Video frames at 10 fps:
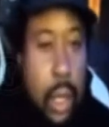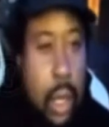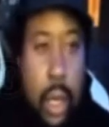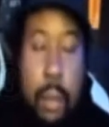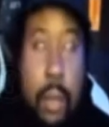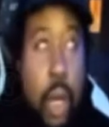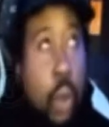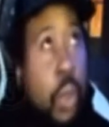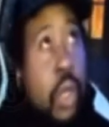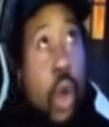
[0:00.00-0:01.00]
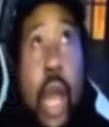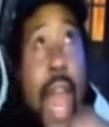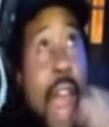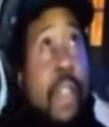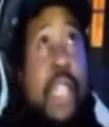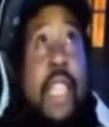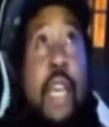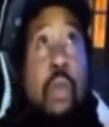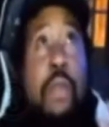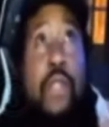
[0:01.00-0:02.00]
Bro, with everything
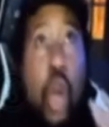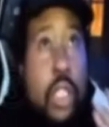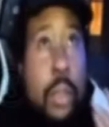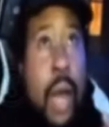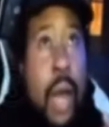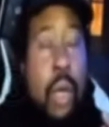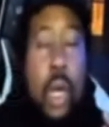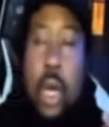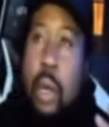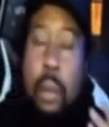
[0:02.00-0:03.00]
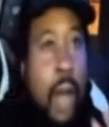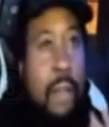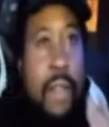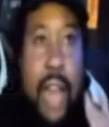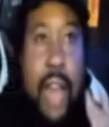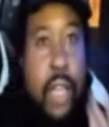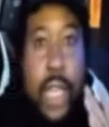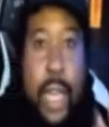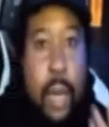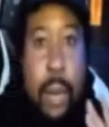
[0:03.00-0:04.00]
we've talked about, bro, I've never cared
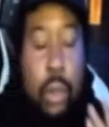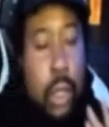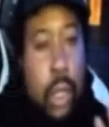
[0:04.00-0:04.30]
about,